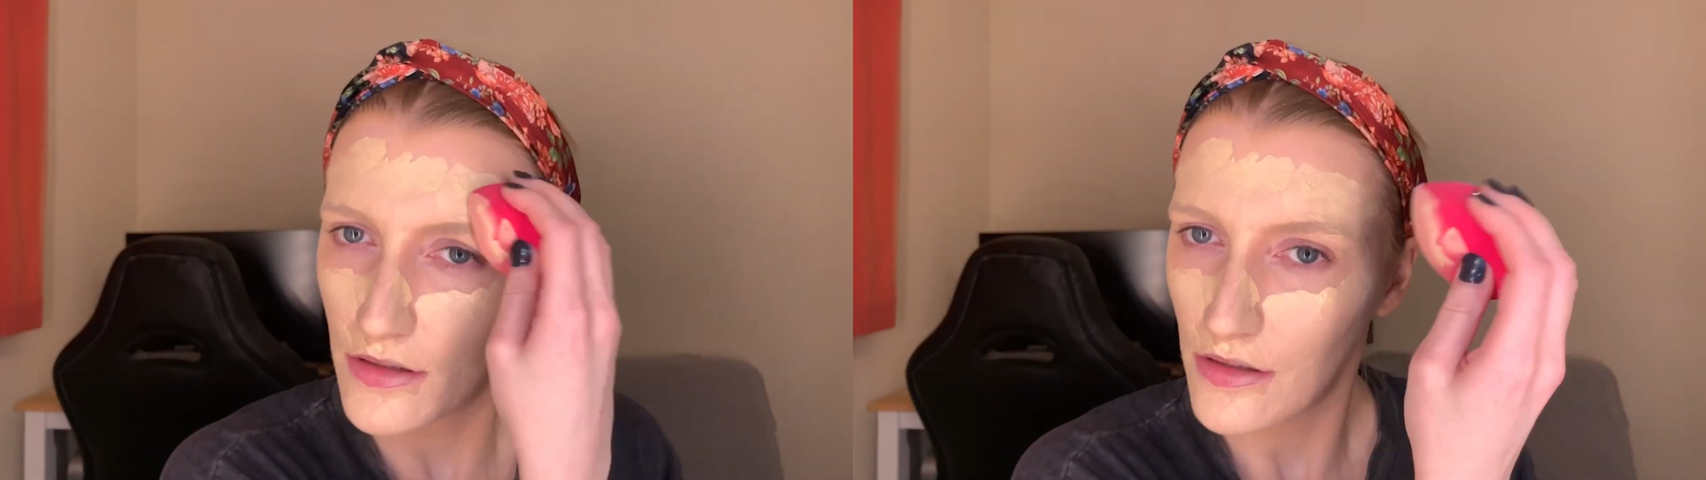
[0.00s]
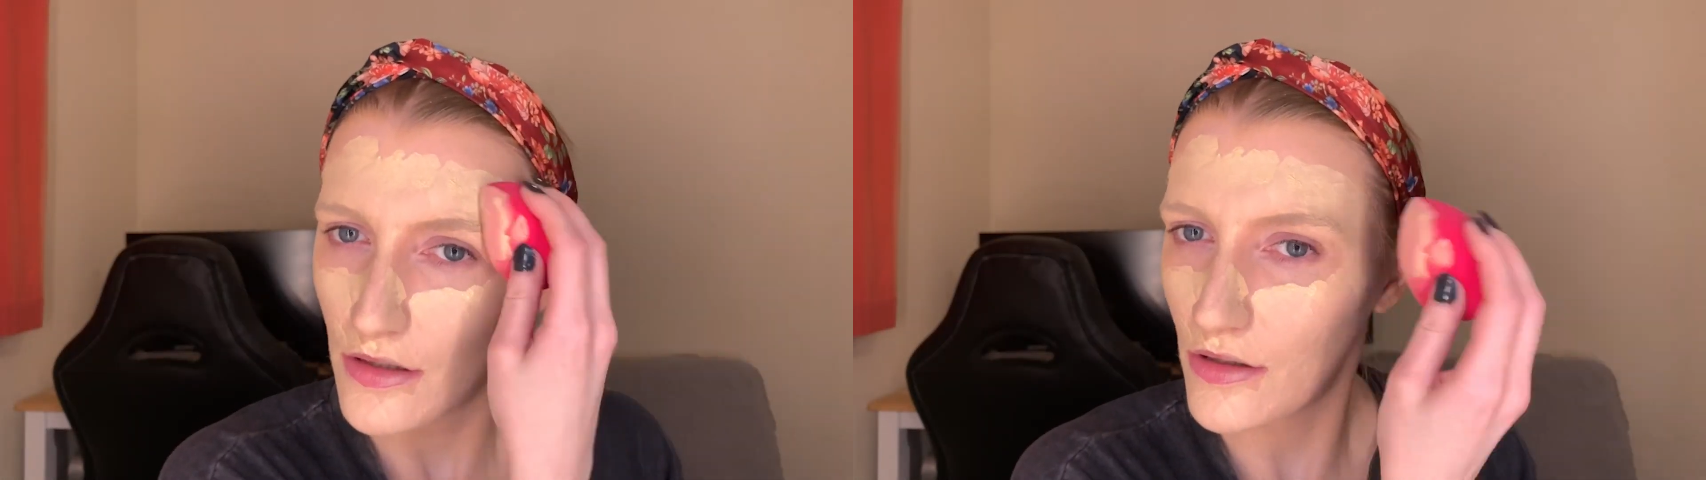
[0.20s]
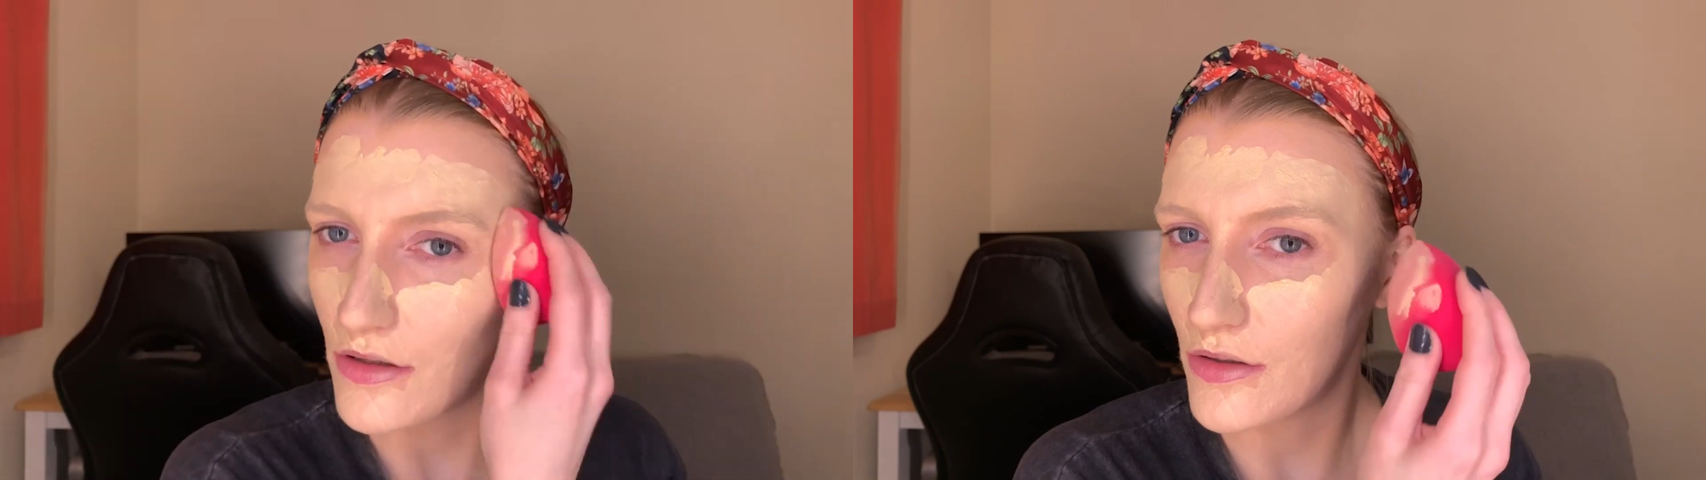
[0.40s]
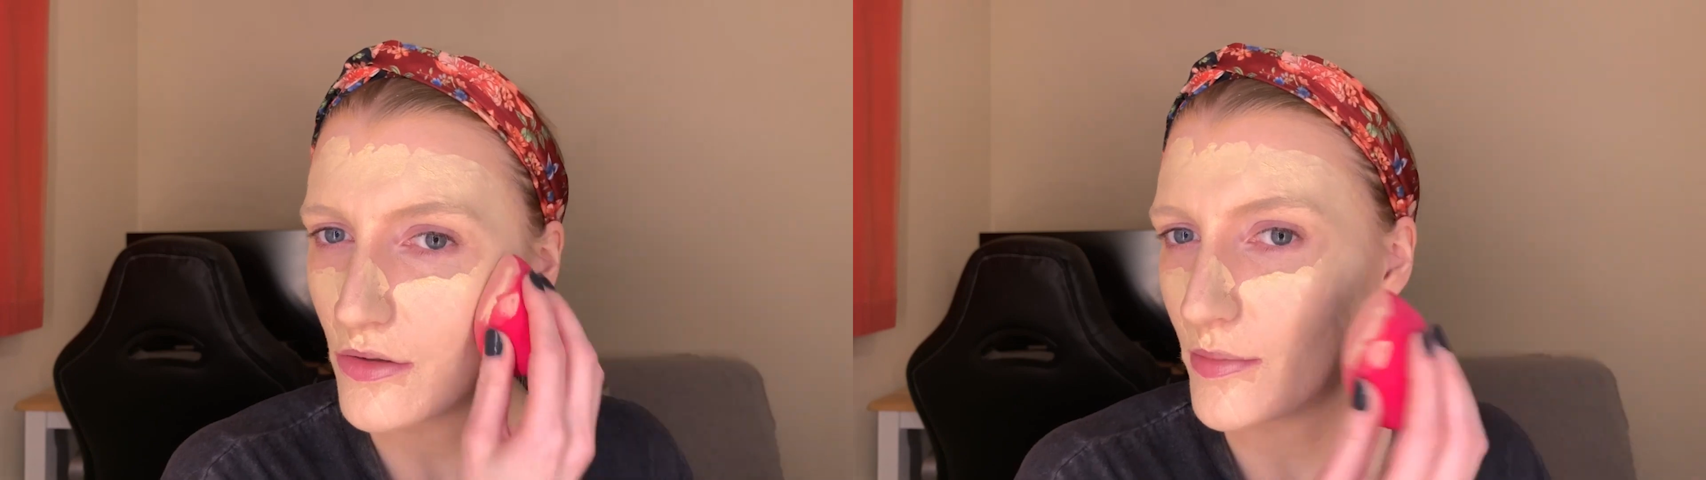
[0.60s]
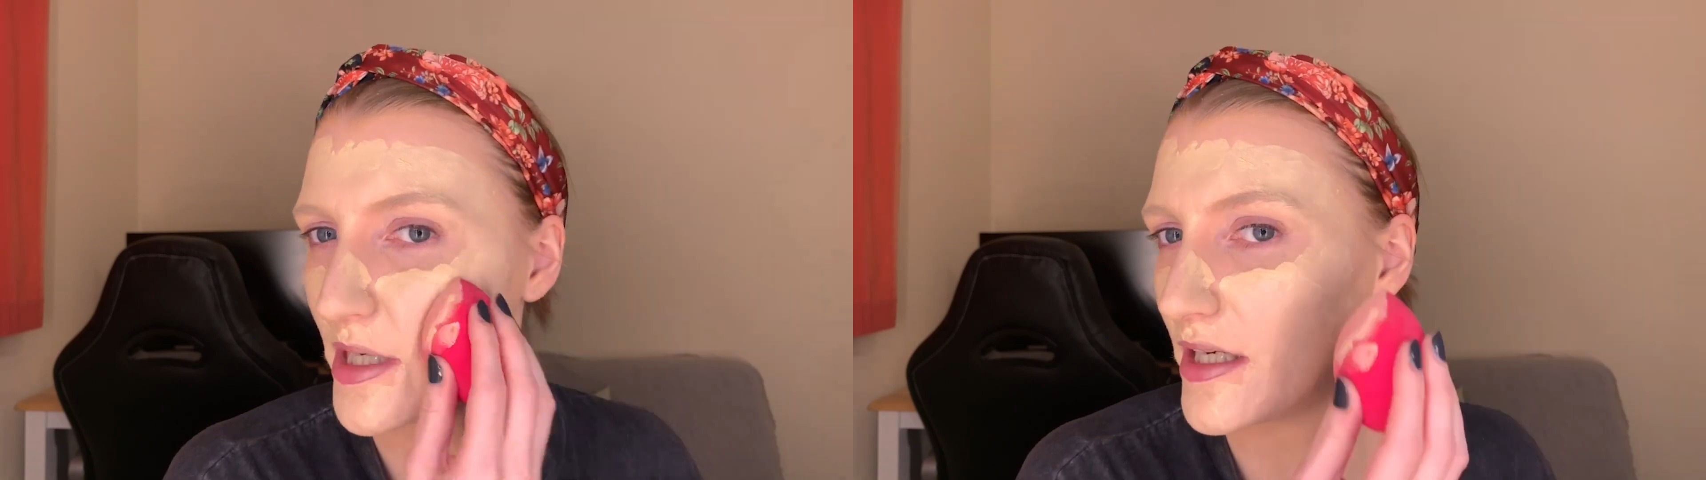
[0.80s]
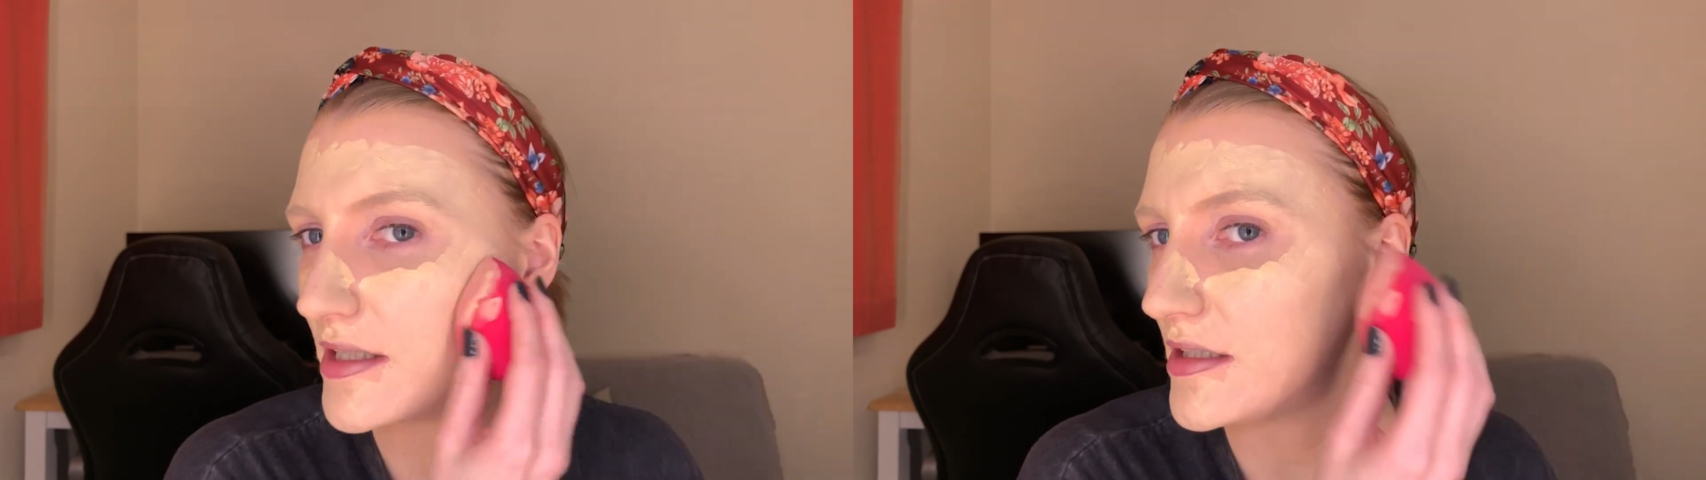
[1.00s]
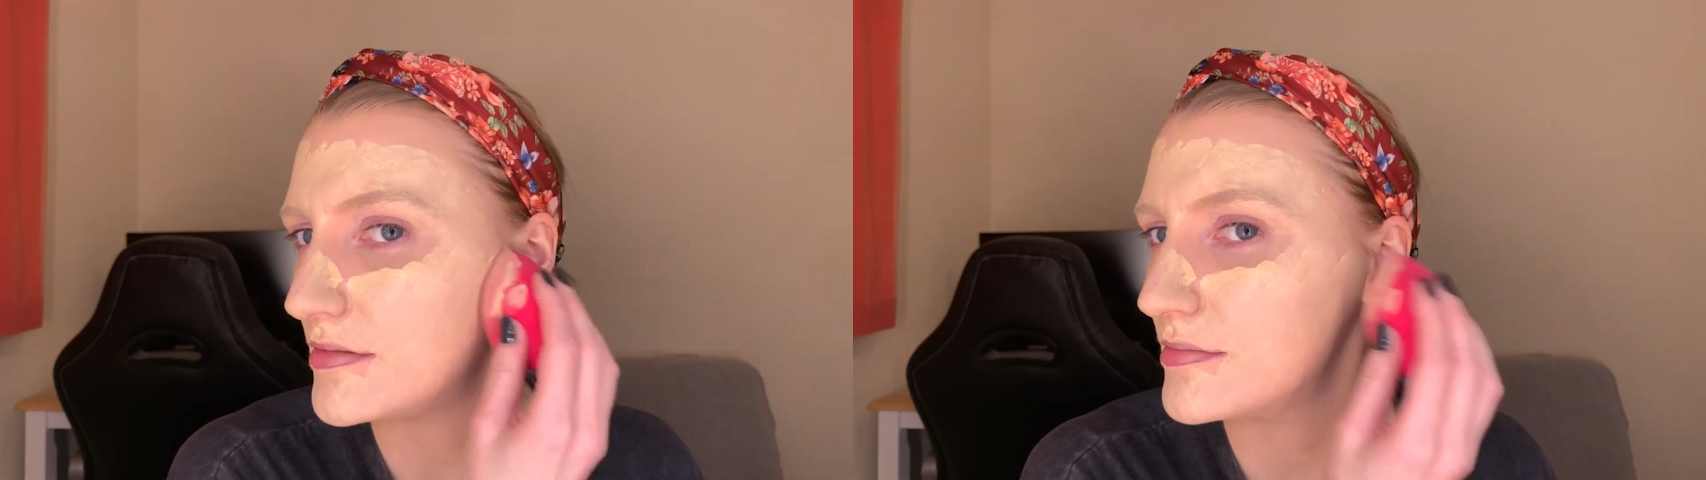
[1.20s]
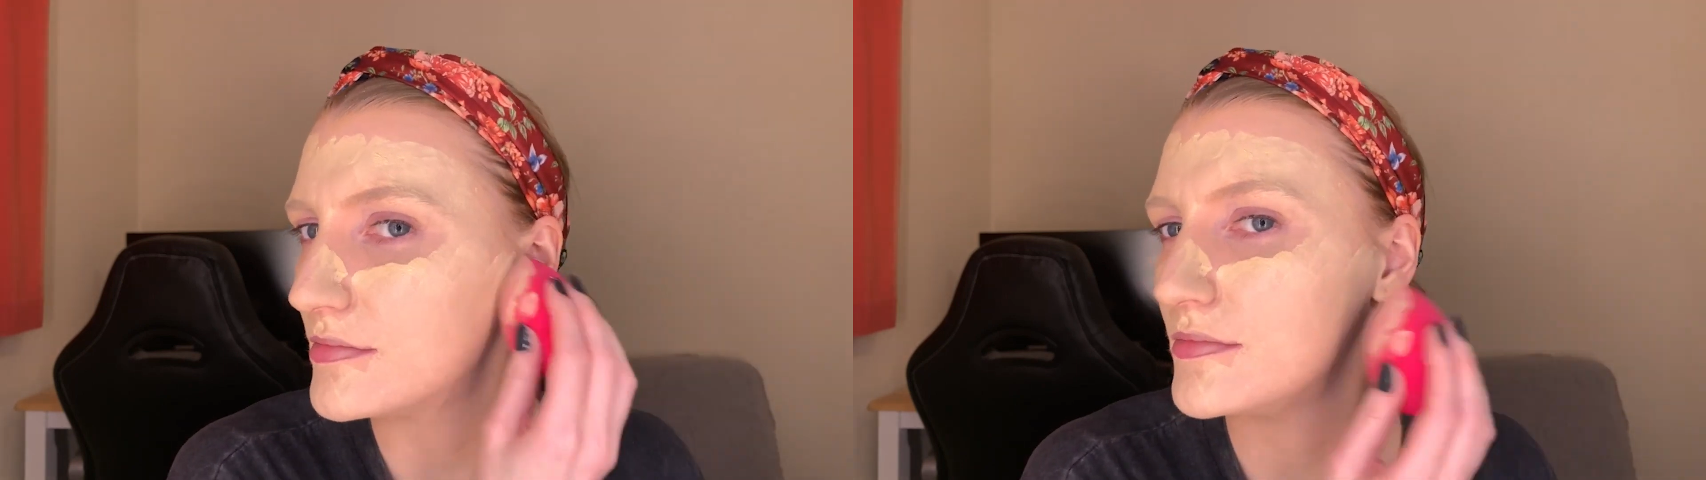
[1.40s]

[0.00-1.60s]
Oh man.